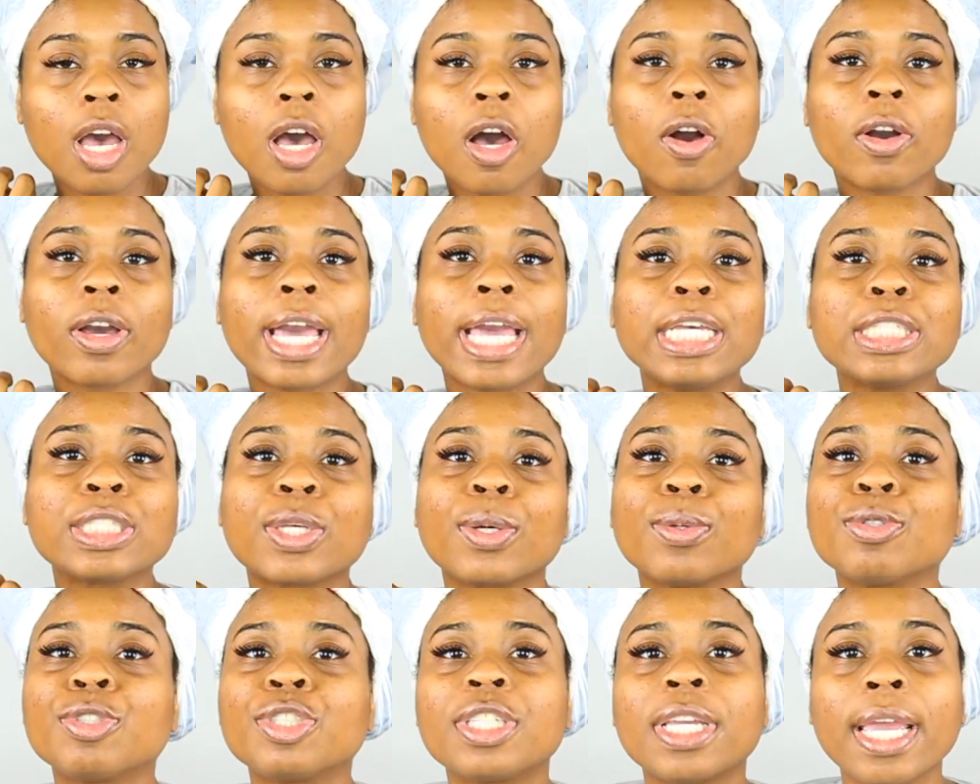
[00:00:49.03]
Okay,
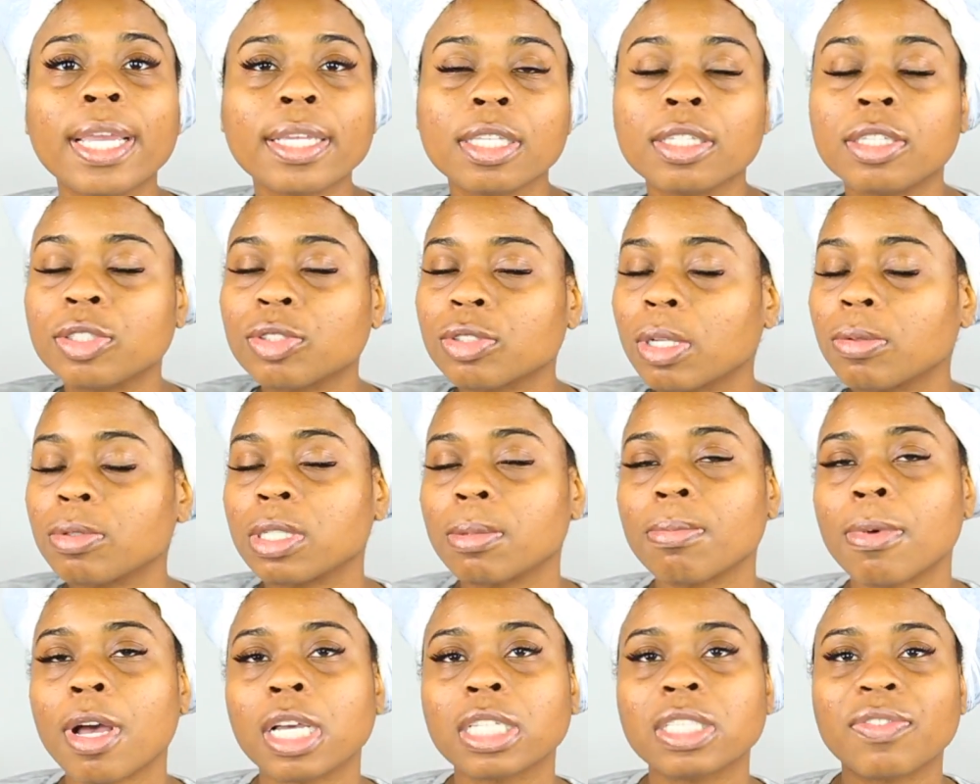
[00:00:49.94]
so check the description
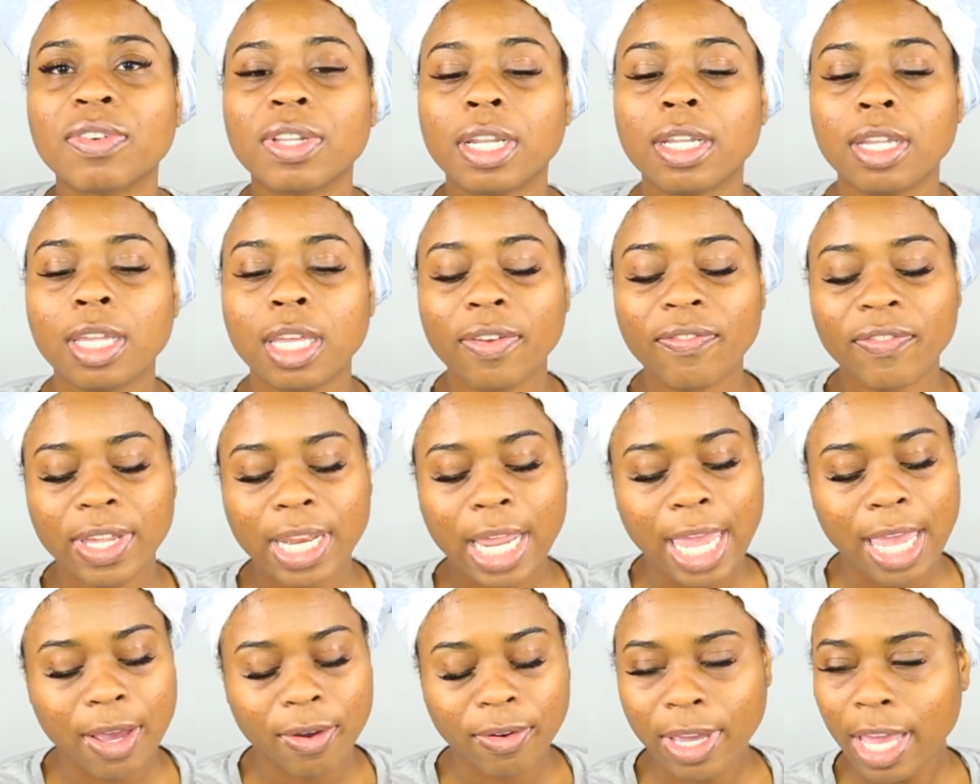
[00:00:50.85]
box for the link for
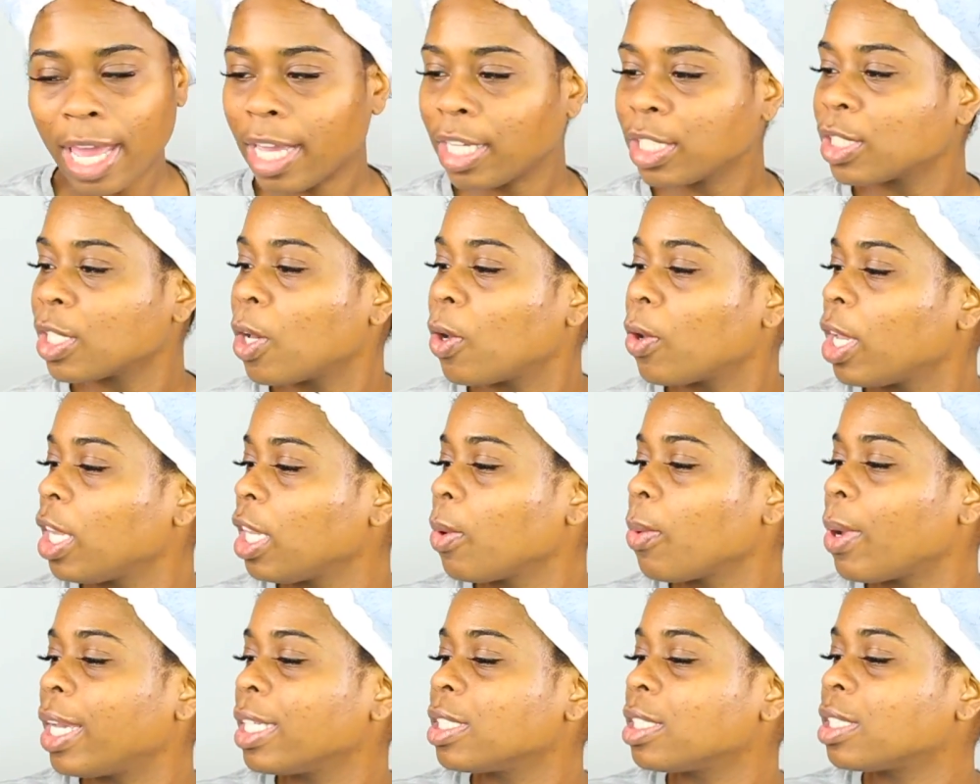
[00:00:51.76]
that. Okay, so
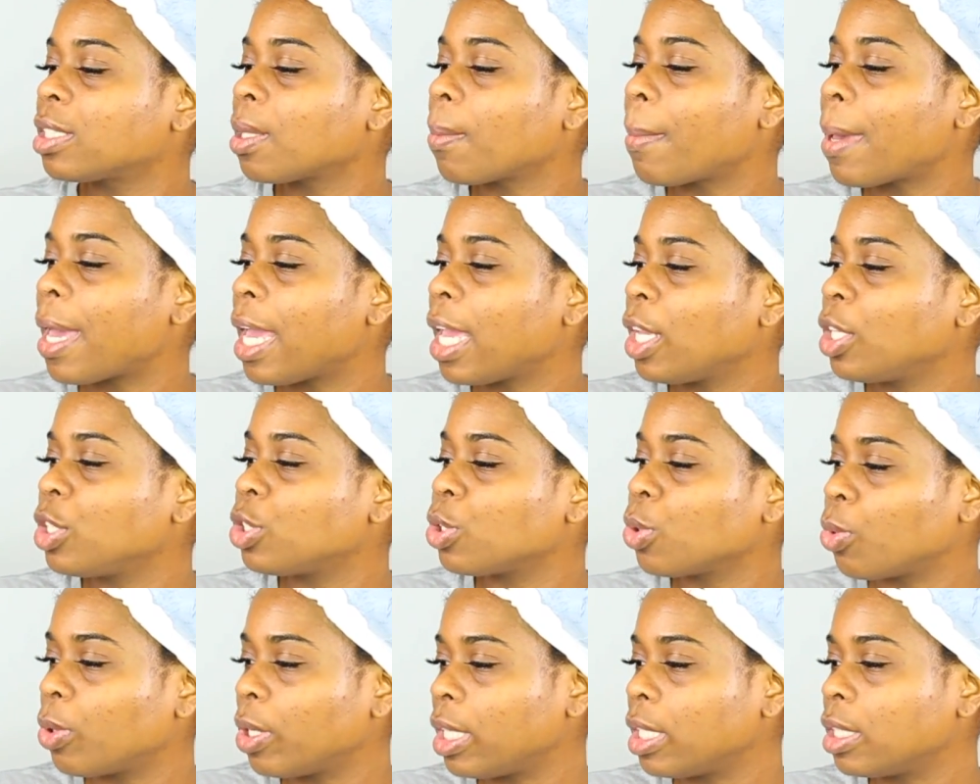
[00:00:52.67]
anyways, it's the main
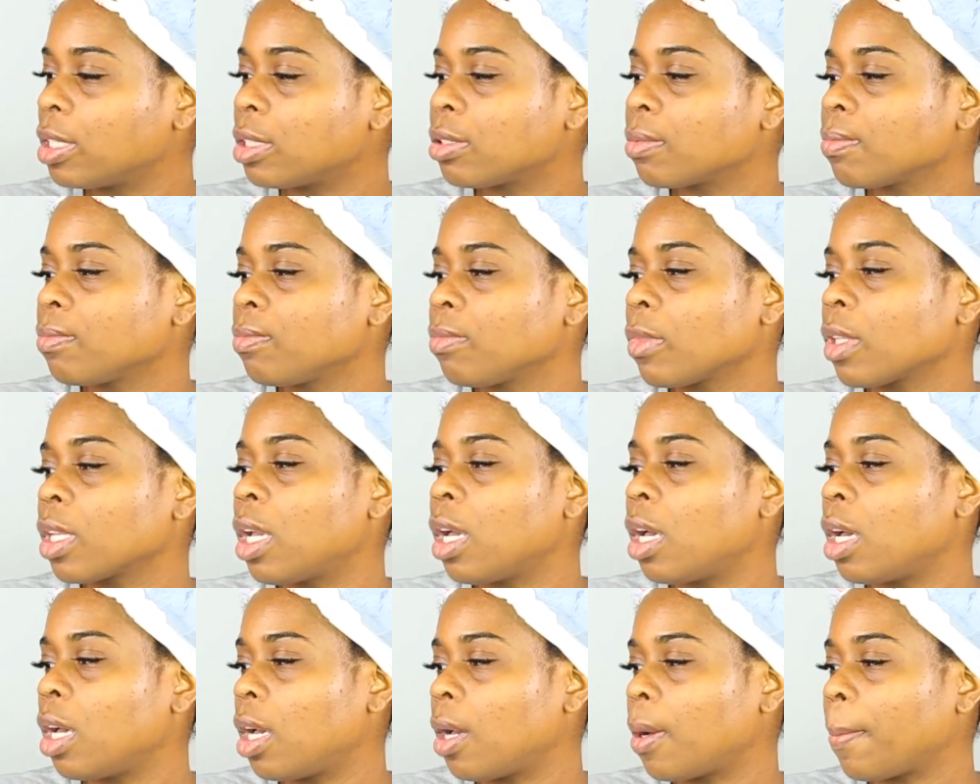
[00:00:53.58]
choice,
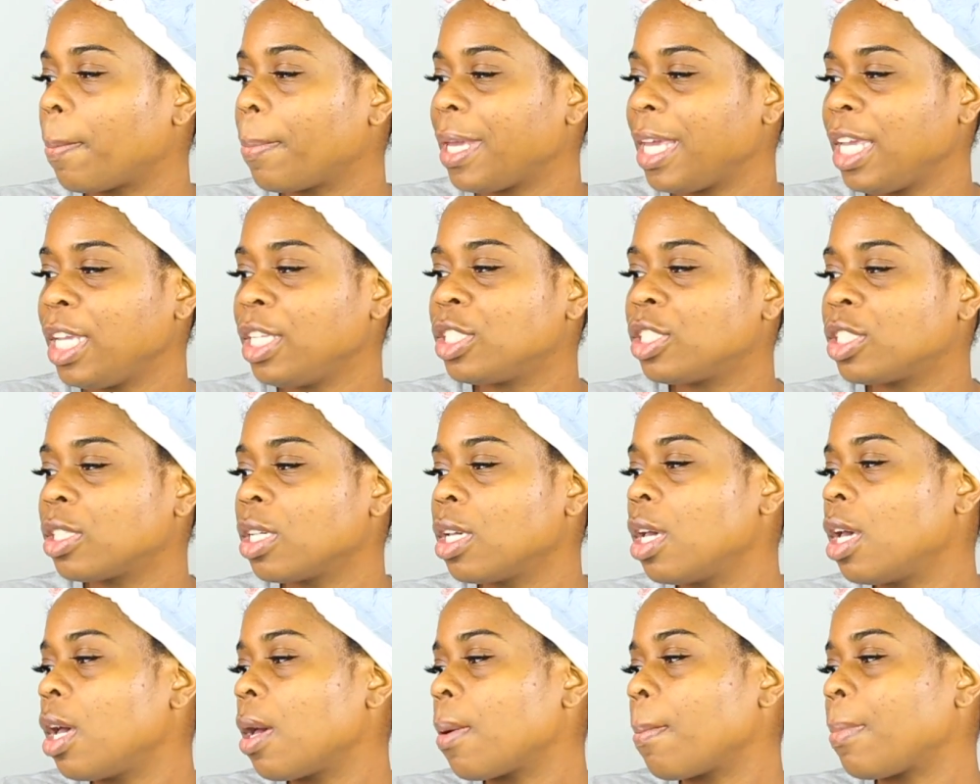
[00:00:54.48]
peach
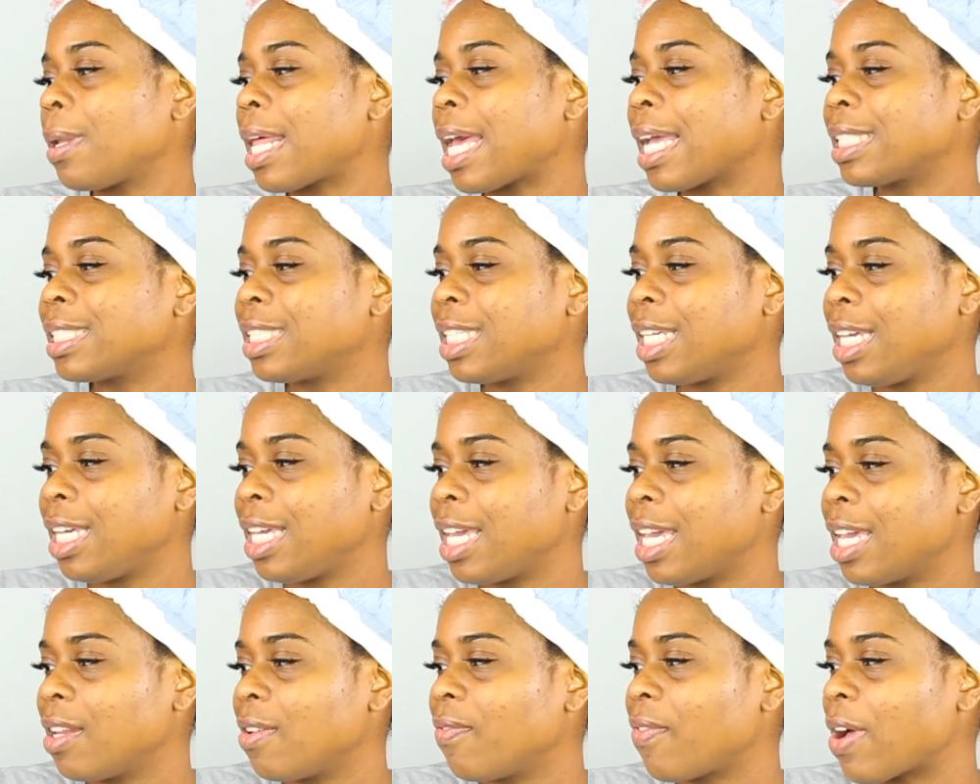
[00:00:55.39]
black
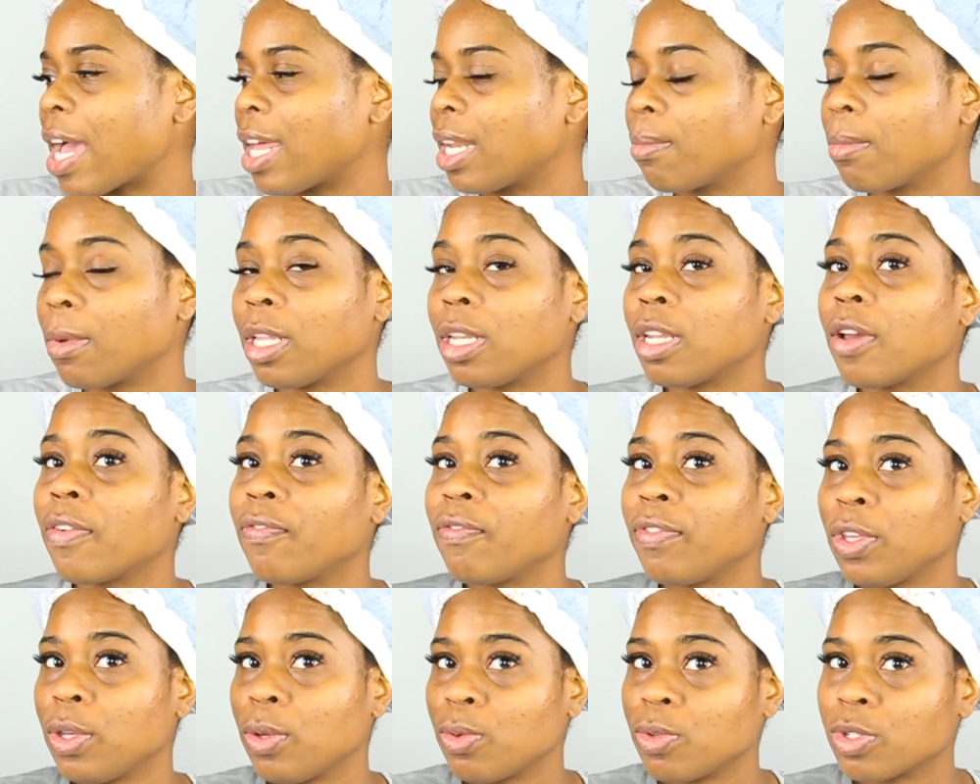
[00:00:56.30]
tea and vitamin
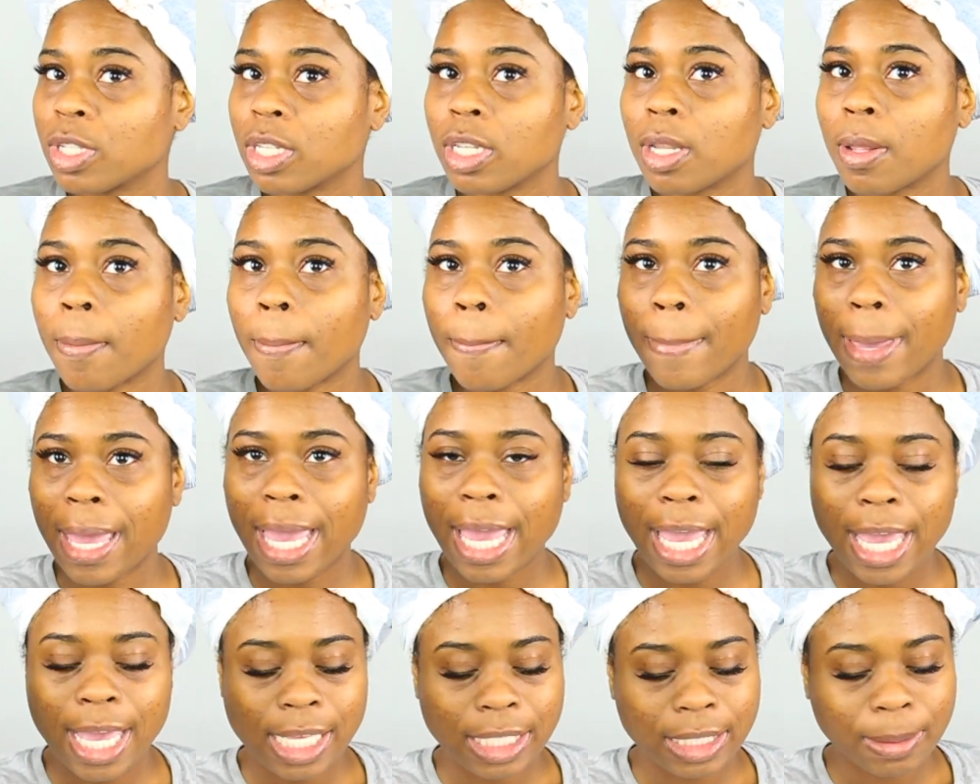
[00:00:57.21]
fusion
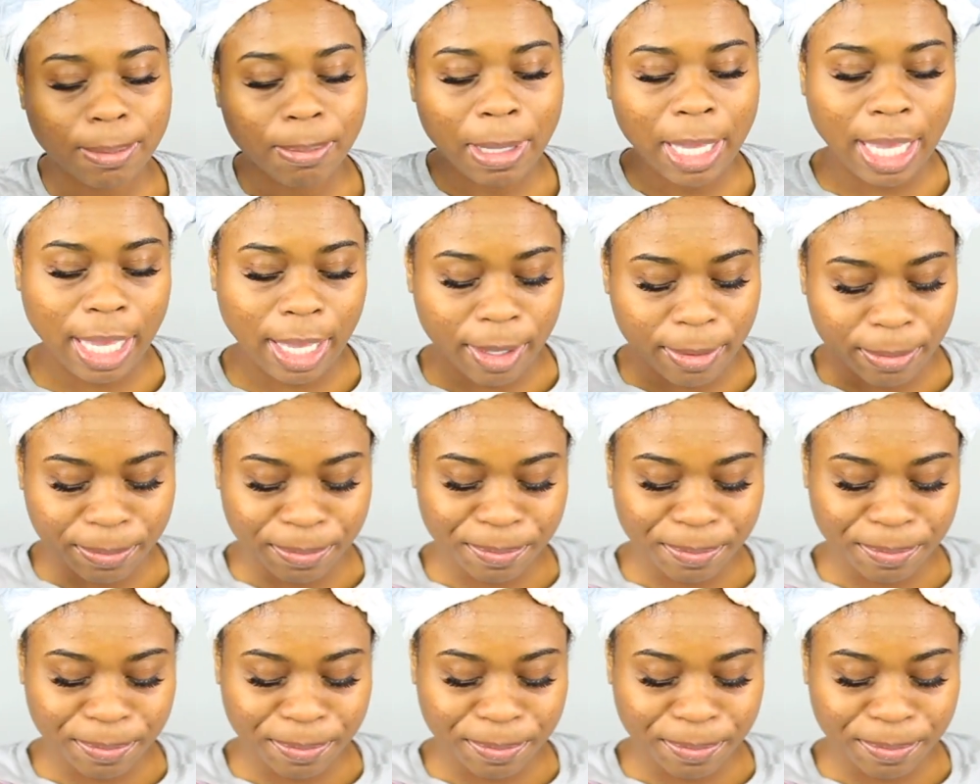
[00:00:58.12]
mask. Bam.